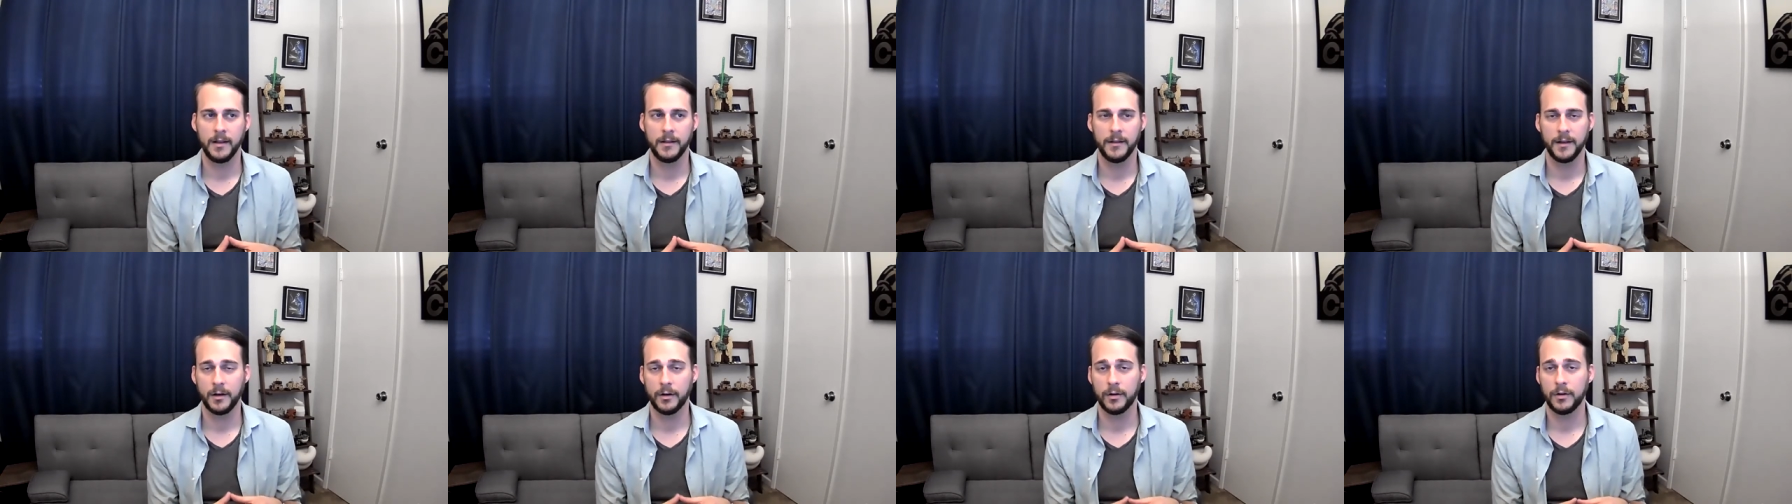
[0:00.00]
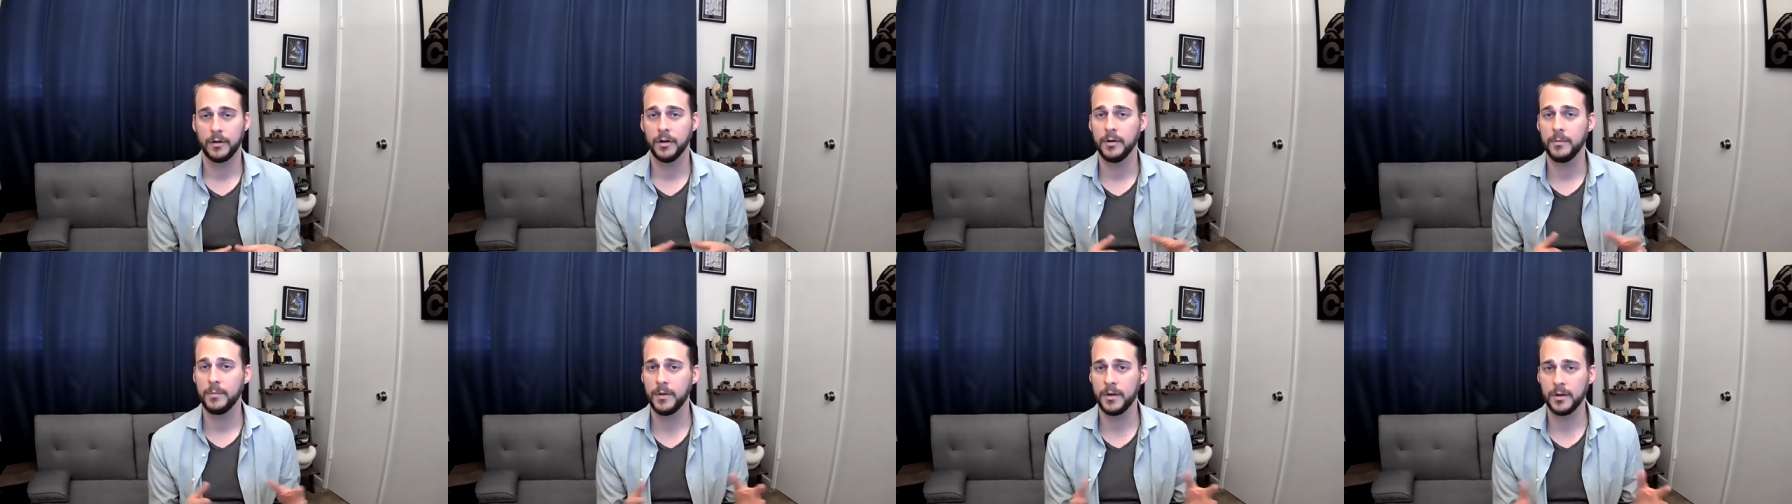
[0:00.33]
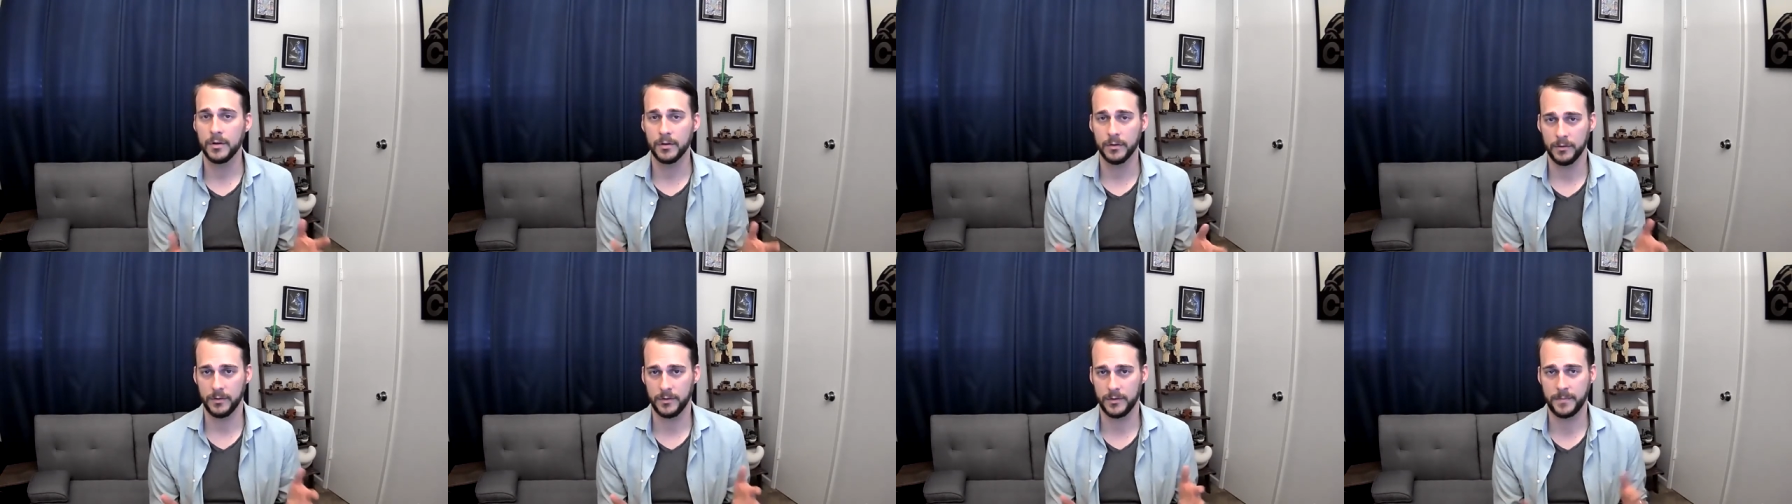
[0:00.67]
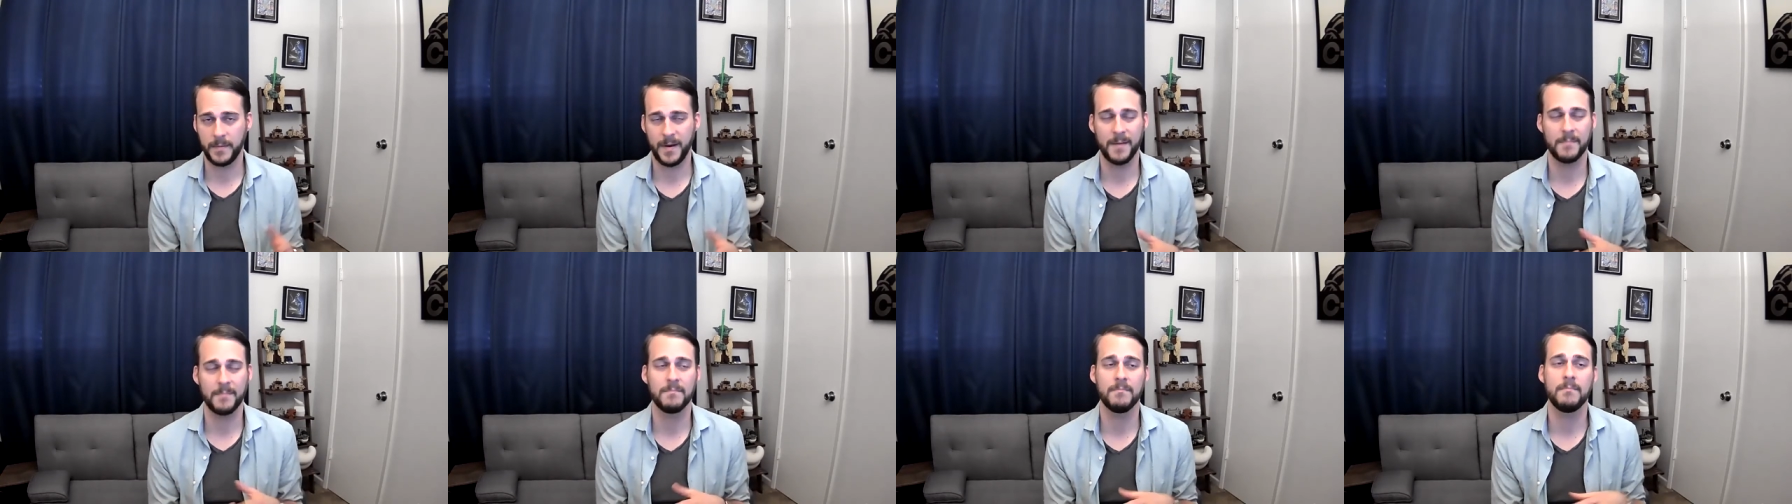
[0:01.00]
that could be used
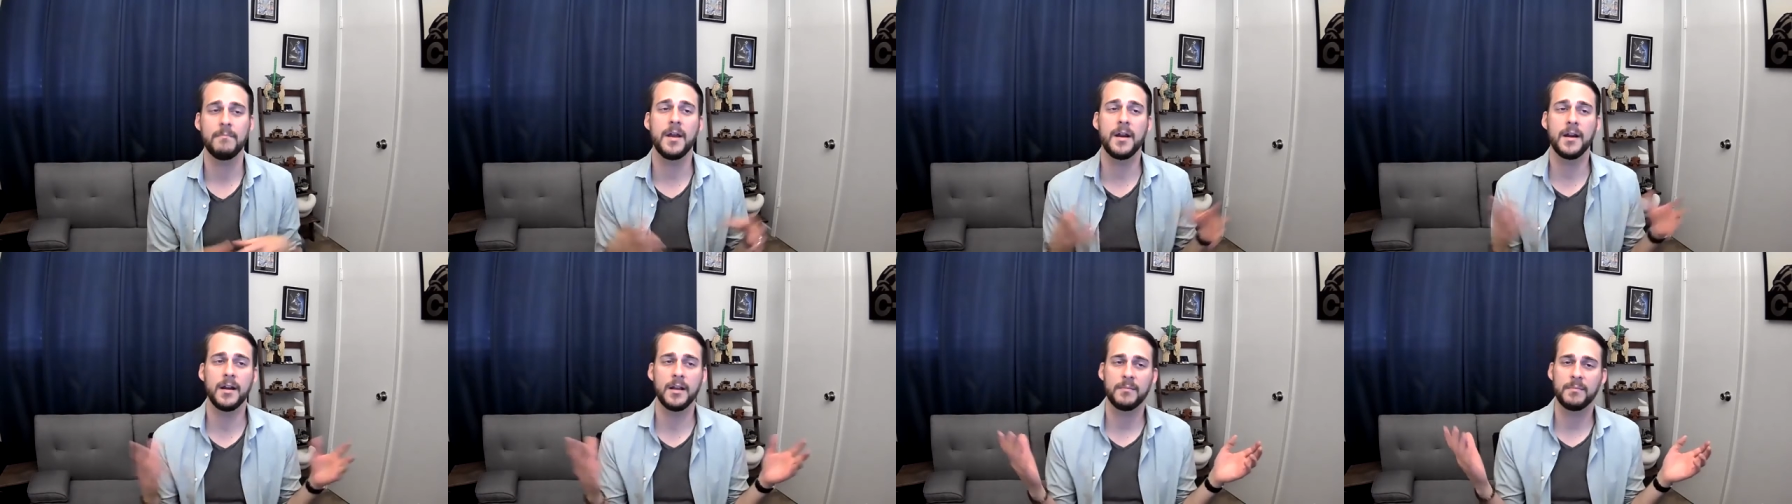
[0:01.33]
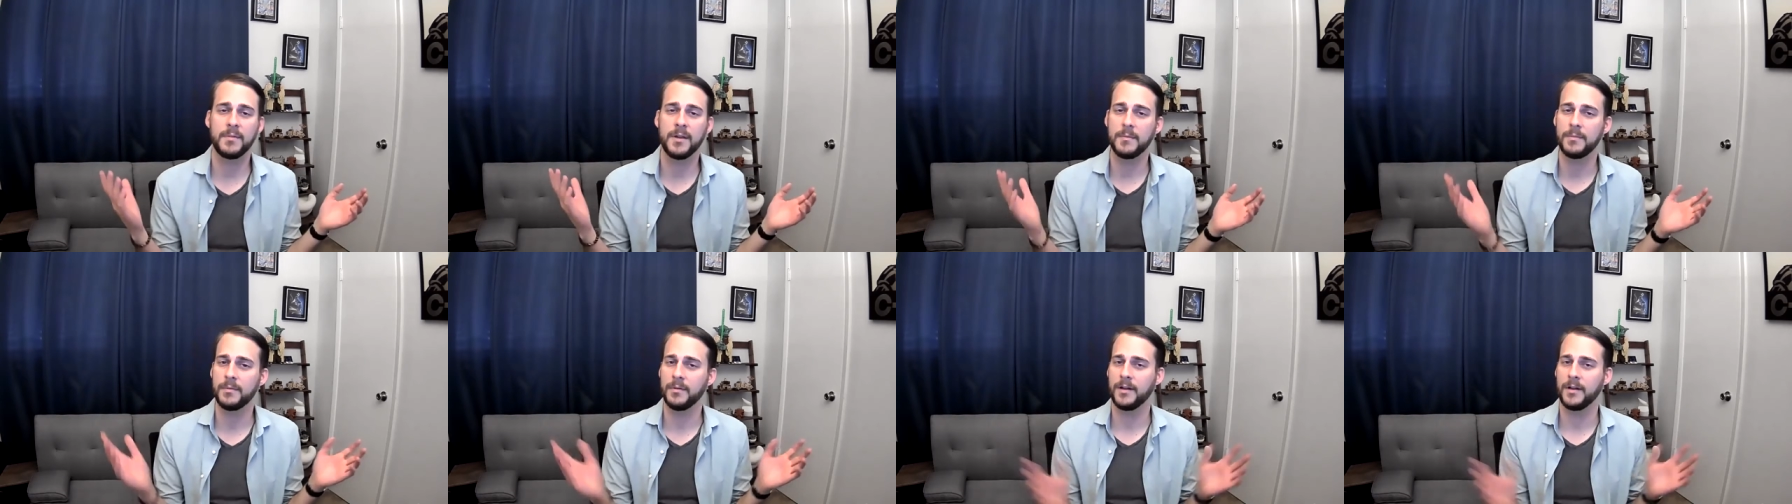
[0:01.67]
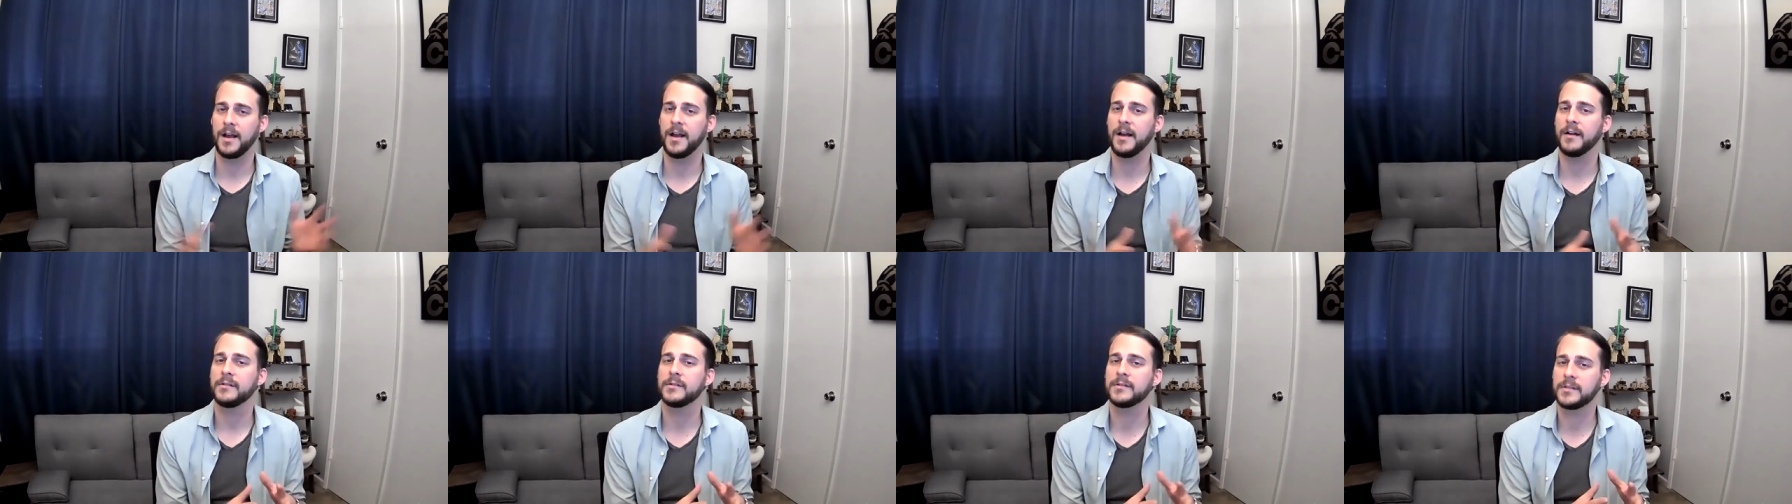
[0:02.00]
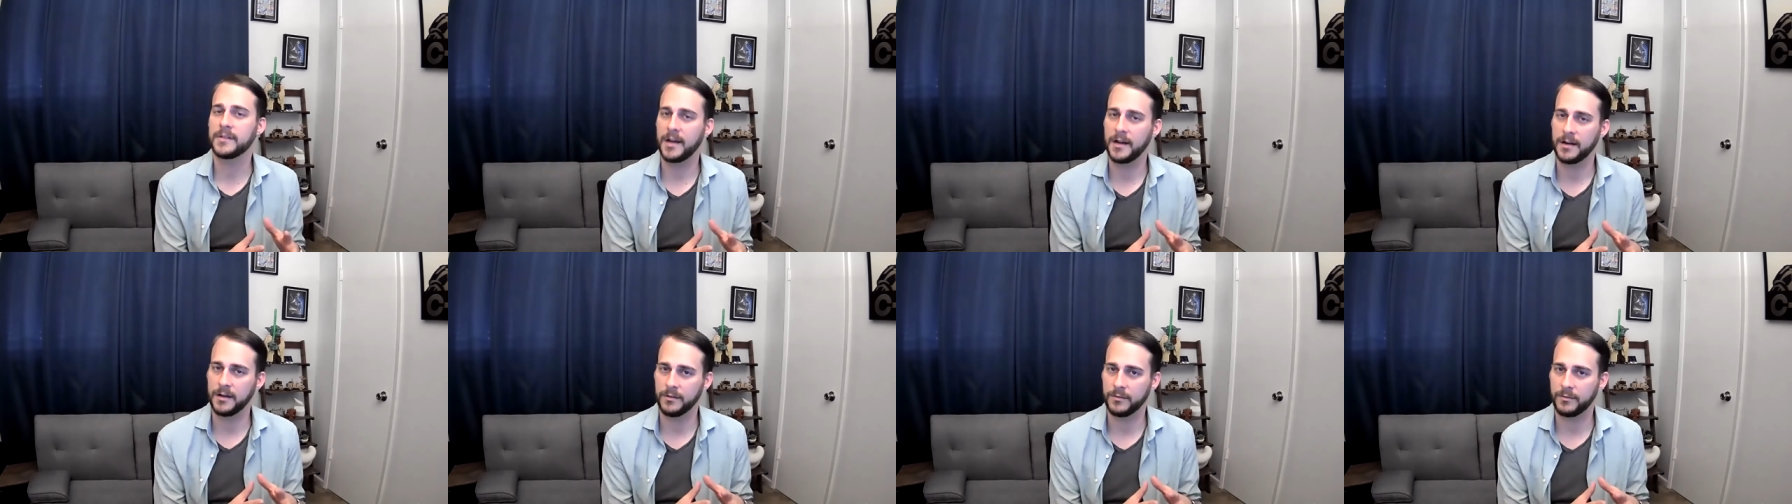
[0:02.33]
by many people
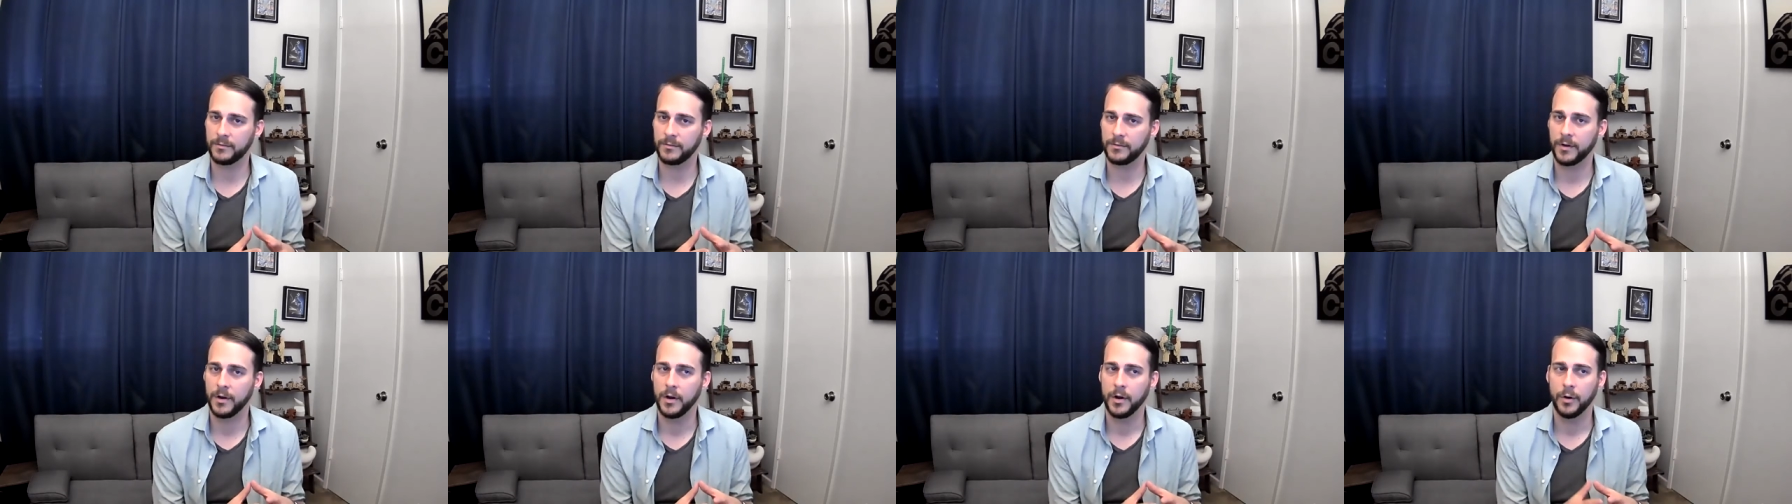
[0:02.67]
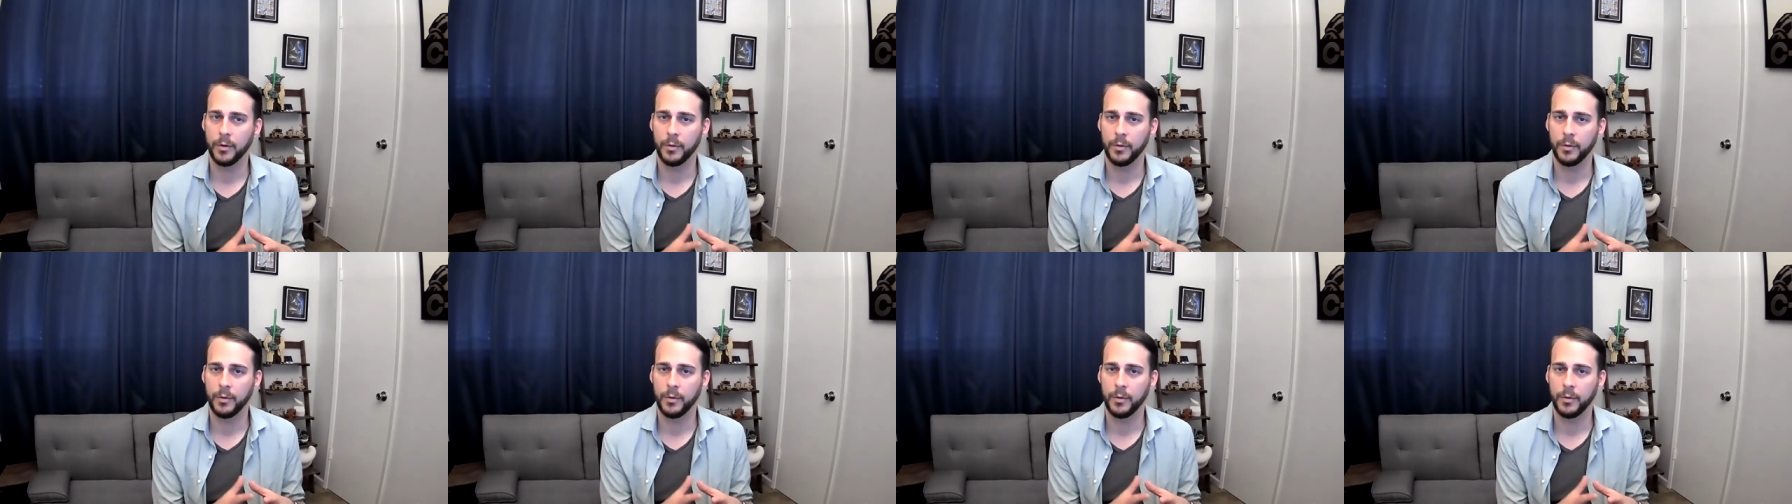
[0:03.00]
outside of